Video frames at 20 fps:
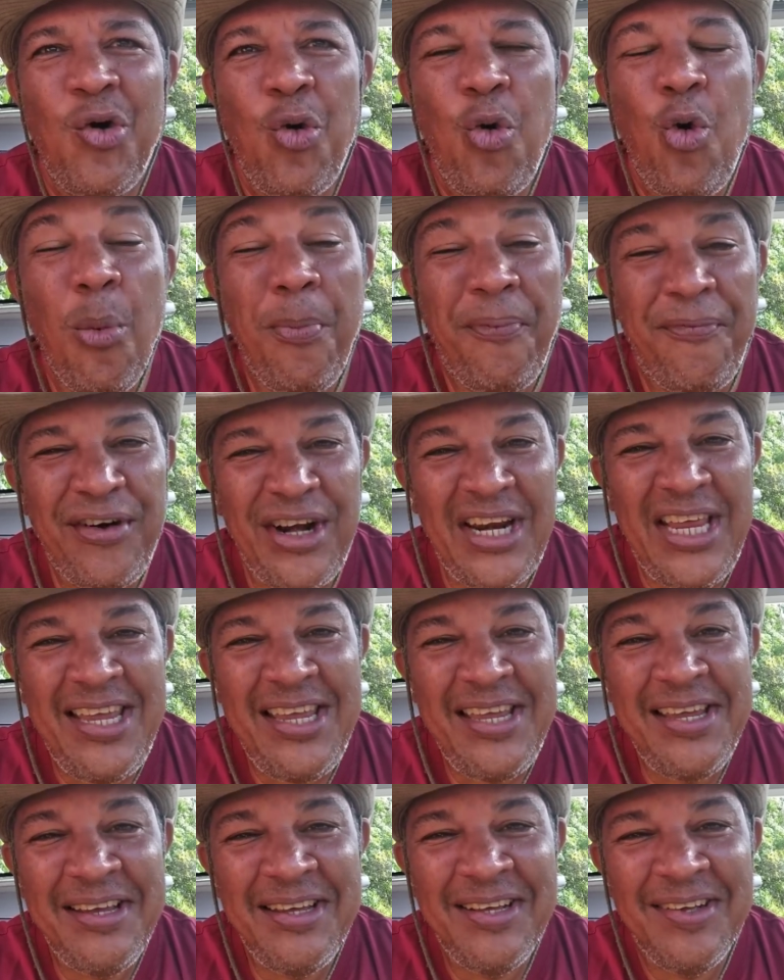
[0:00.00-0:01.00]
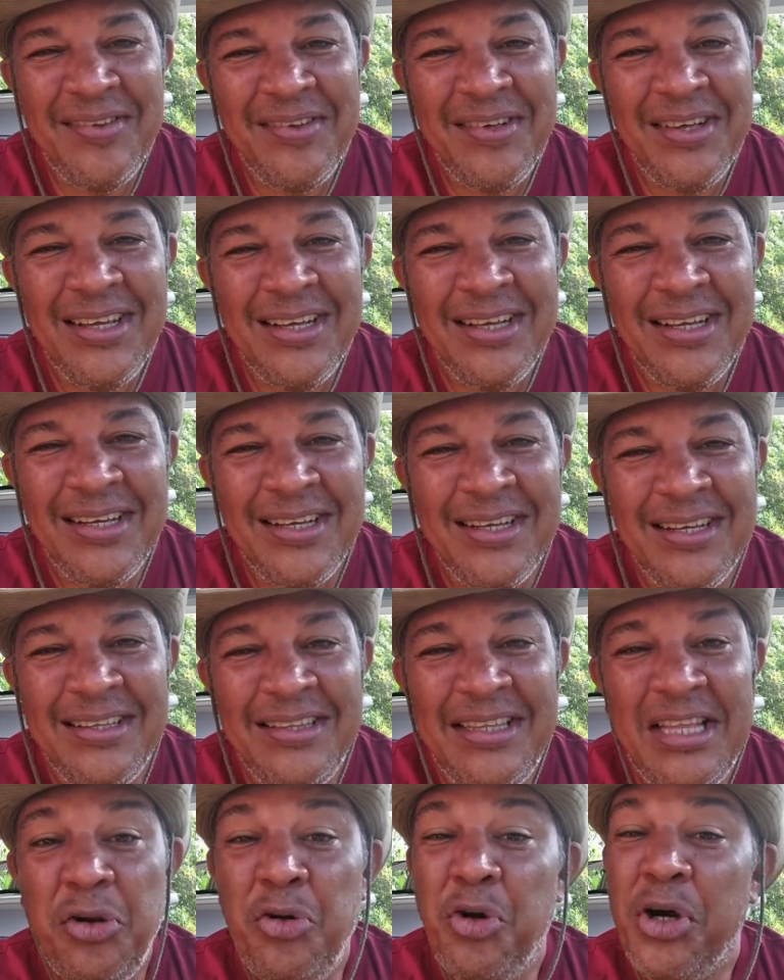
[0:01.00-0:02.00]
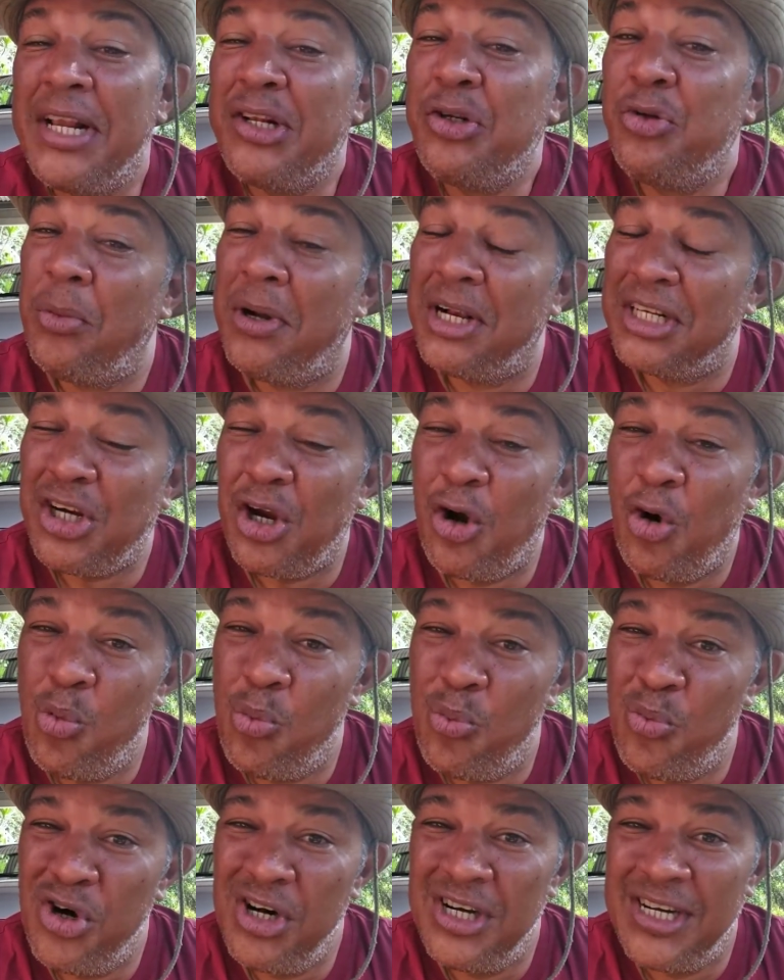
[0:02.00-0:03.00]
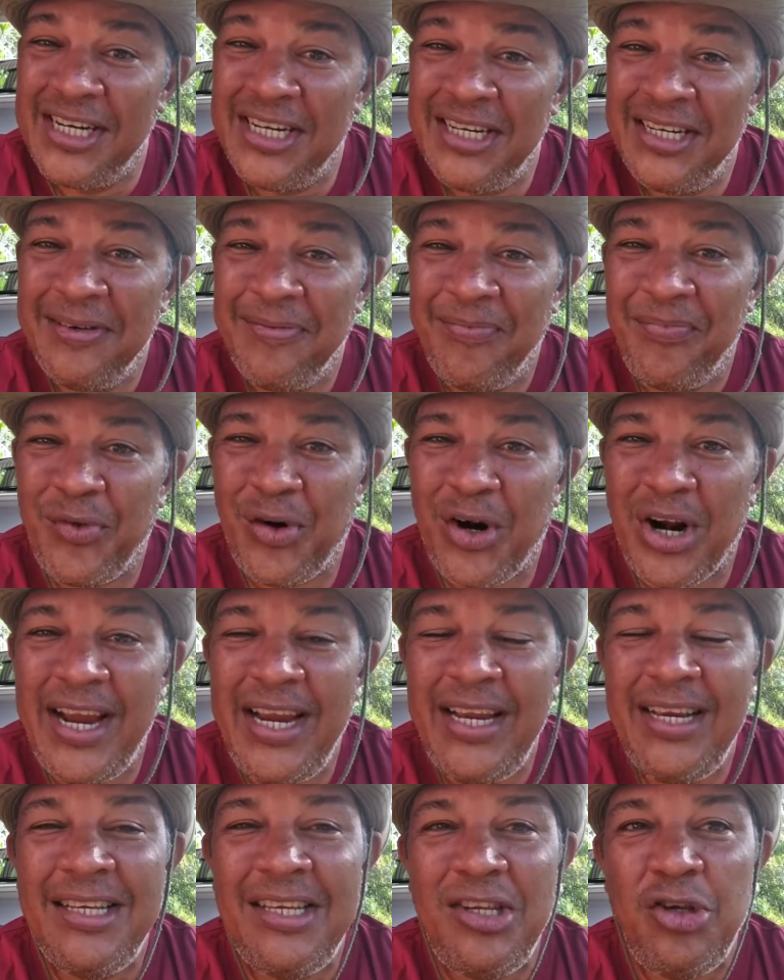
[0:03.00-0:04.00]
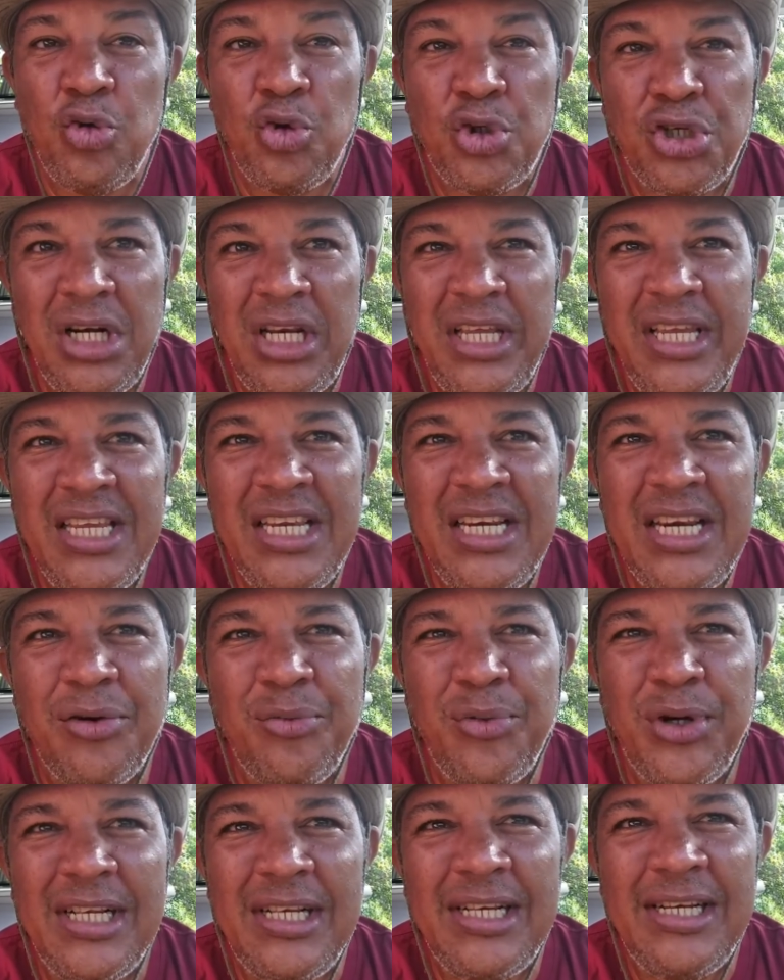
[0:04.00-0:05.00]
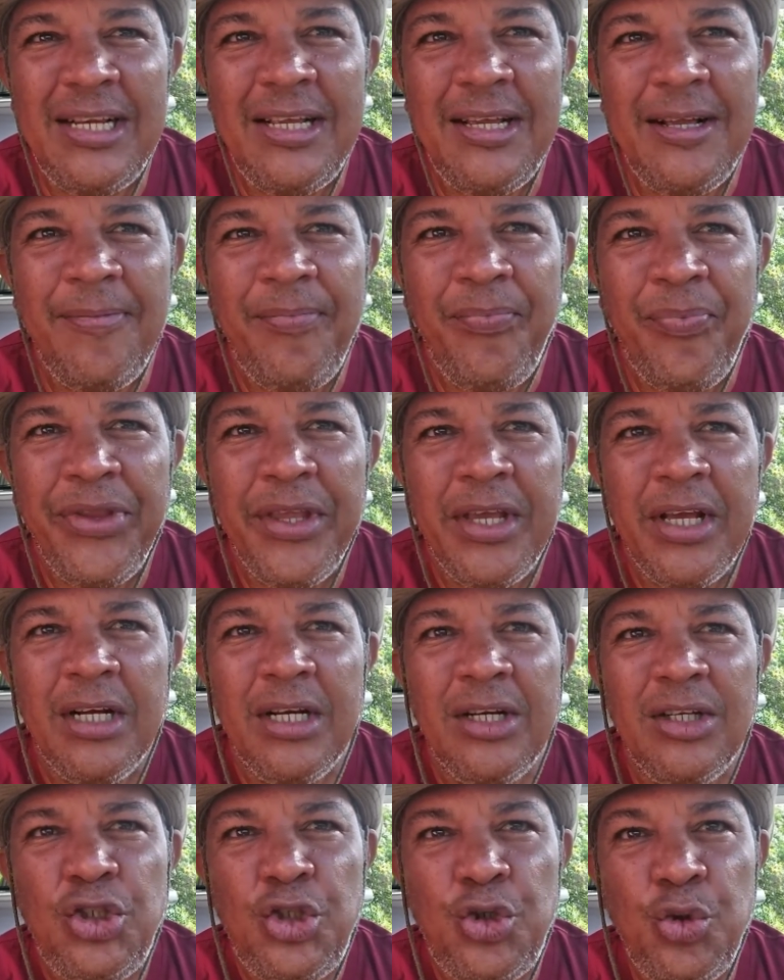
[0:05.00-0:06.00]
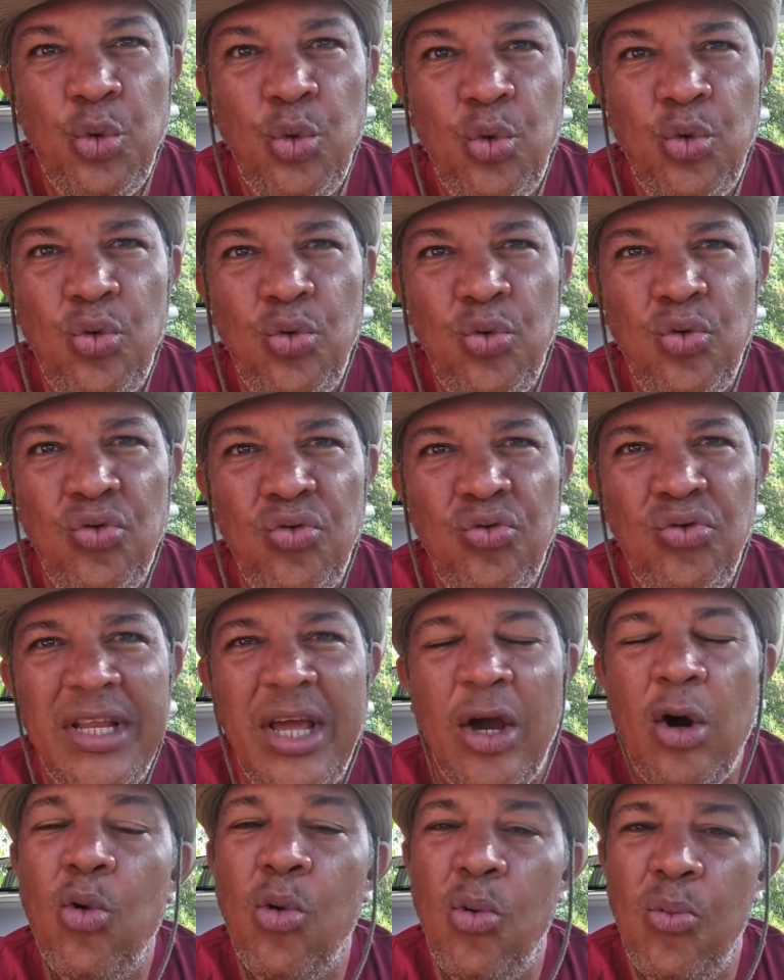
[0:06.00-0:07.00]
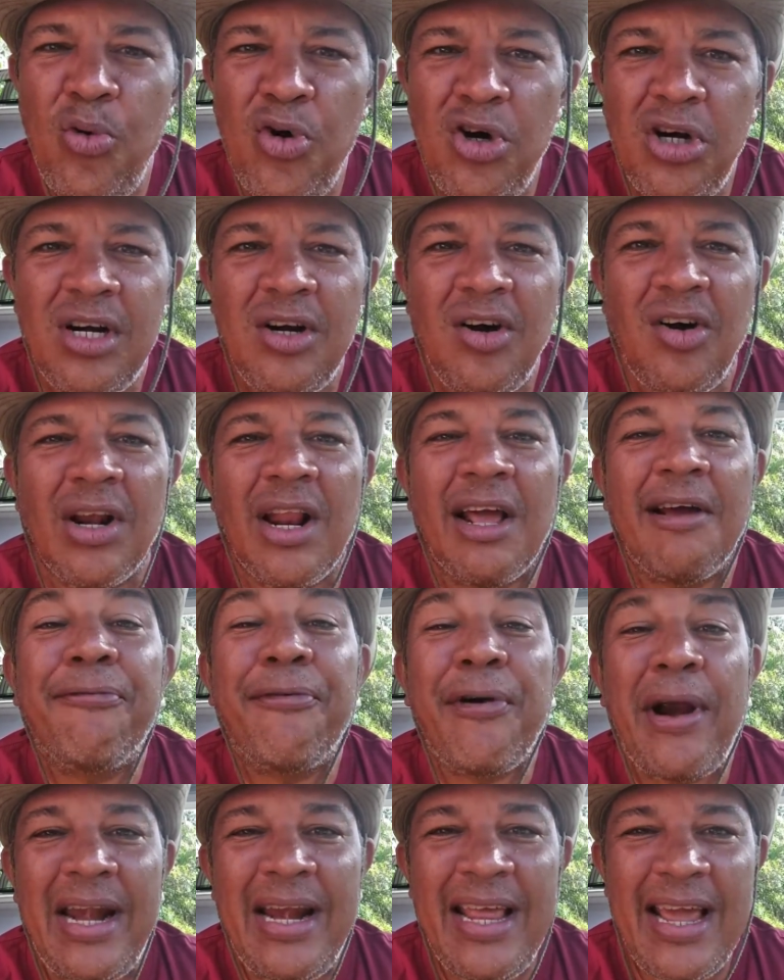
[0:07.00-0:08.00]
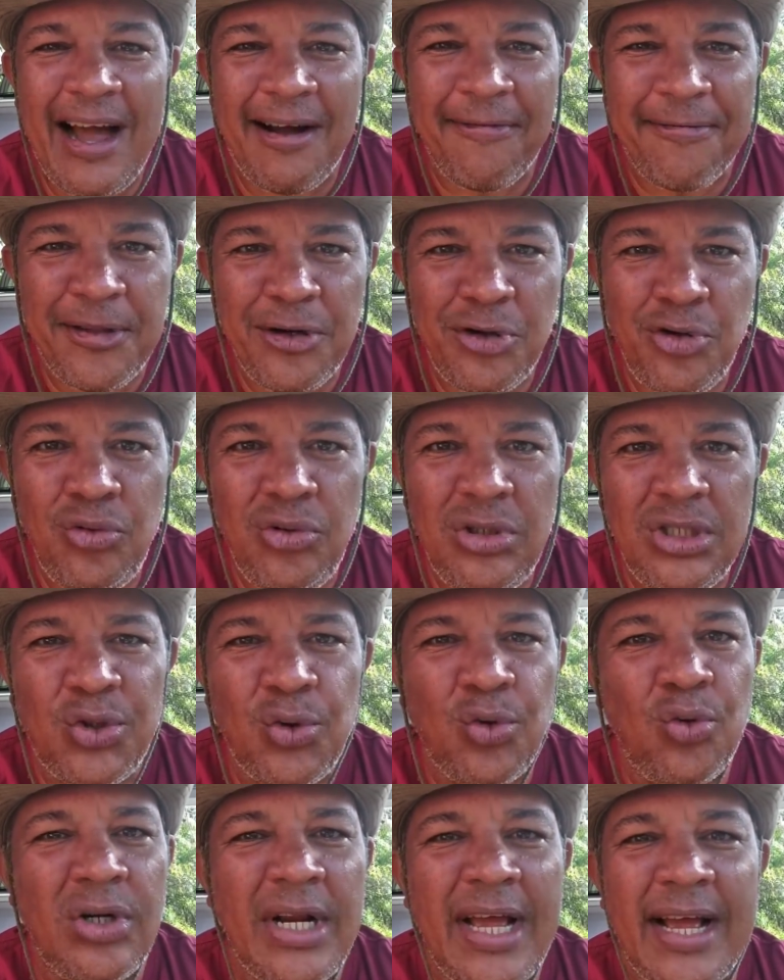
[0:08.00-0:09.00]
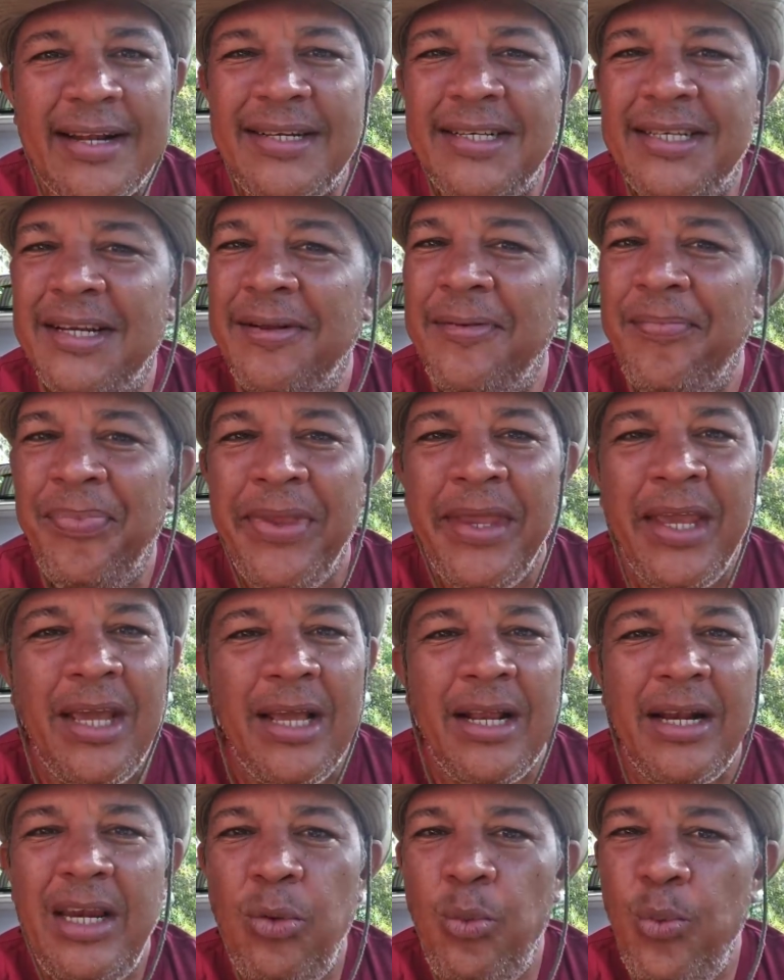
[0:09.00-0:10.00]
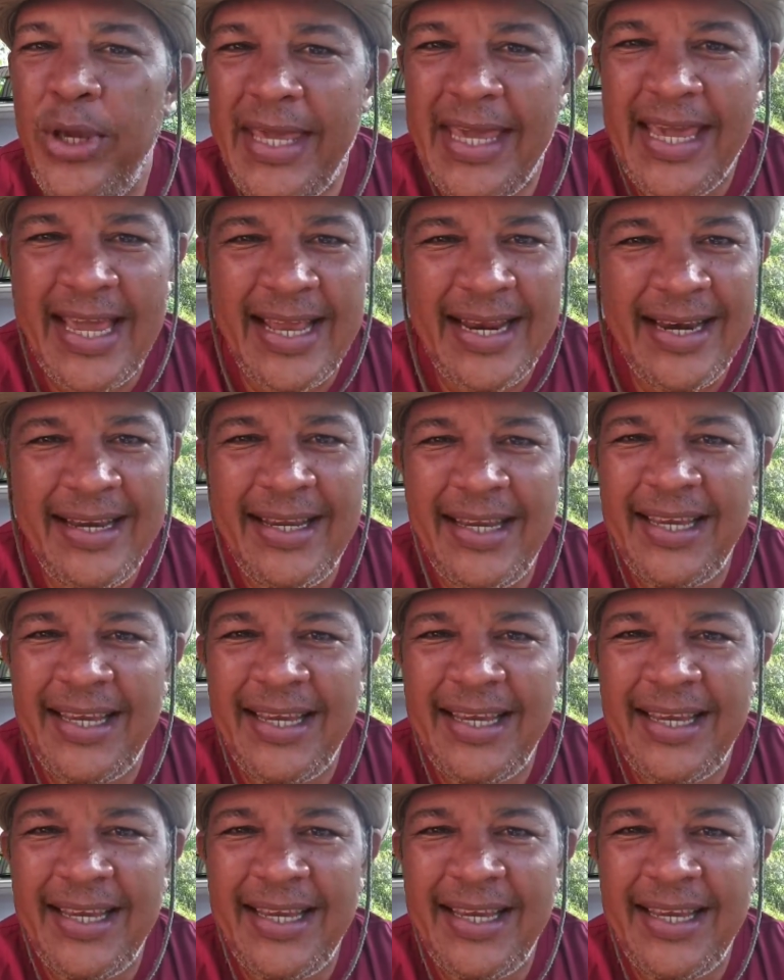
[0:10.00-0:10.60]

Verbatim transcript: hopefully they don't get too much of homework right? Usually they will do their homework on a Friday afternoon so that the weekend